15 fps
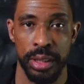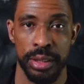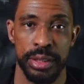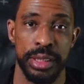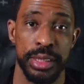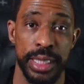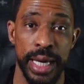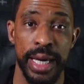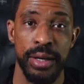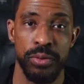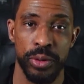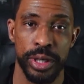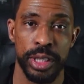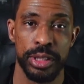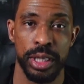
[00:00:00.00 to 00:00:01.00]
Today,
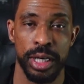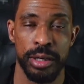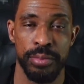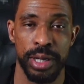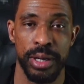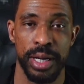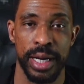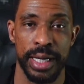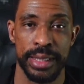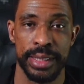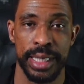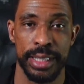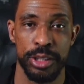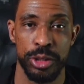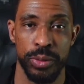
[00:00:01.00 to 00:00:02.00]
we're going to talk about
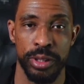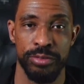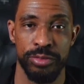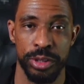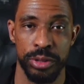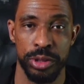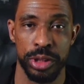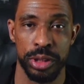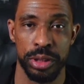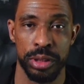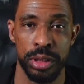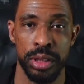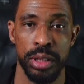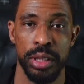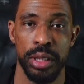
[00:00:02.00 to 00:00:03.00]
SI joint fusion.
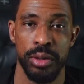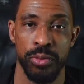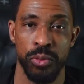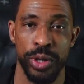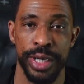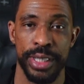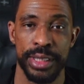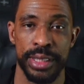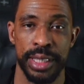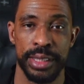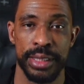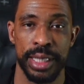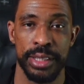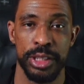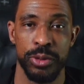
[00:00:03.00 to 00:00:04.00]
What is an
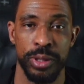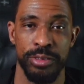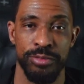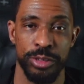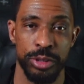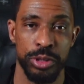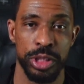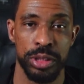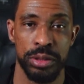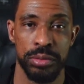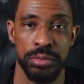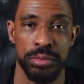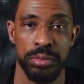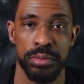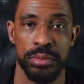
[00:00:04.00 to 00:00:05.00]
SI joint fusion?
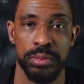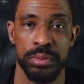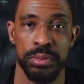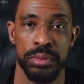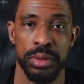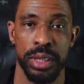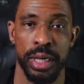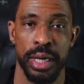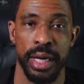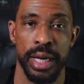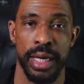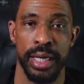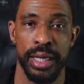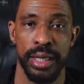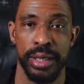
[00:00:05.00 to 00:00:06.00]

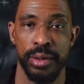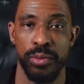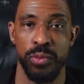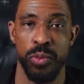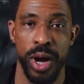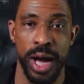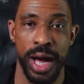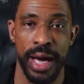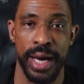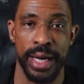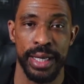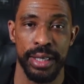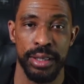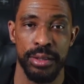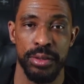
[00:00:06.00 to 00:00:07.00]
And
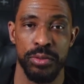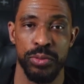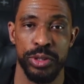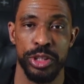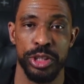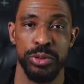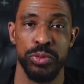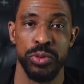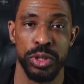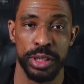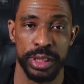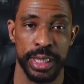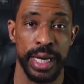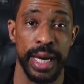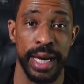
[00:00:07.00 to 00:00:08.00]
why would you want
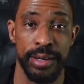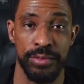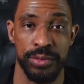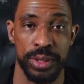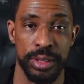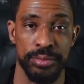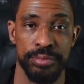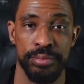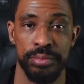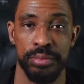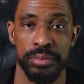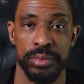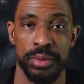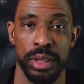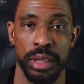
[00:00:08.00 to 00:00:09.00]
to have one?
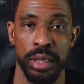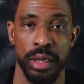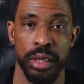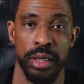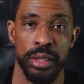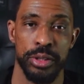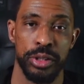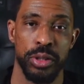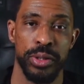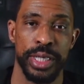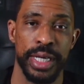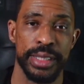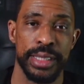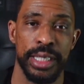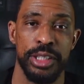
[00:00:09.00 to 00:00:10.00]
So,
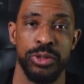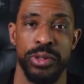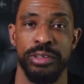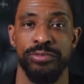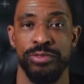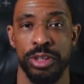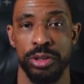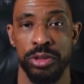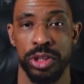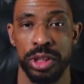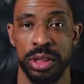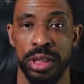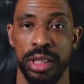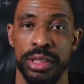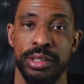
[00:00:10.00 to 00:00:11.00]
an SI joint
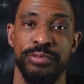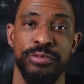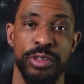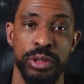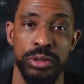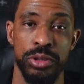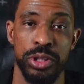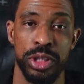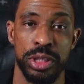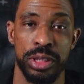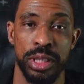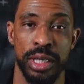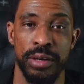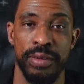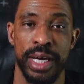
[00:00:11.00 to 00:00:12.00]
fusion is a
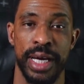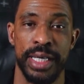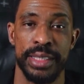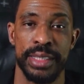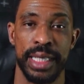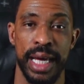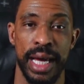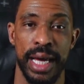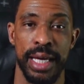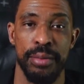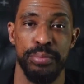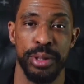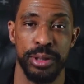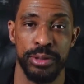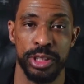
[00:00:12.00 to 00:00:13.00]
fusion of the SI
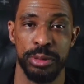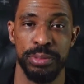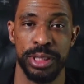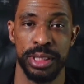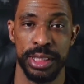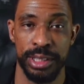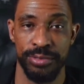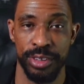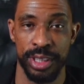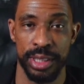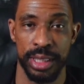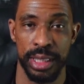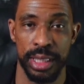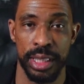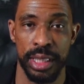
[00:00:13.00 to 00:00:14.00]
bone,
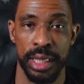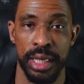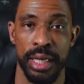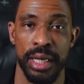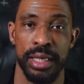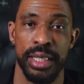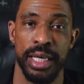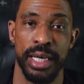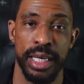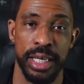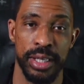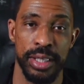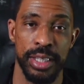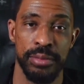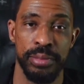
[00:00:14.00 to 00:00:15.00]
specifically the
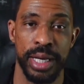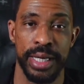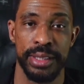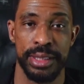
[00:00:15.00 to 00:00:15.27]
ilium and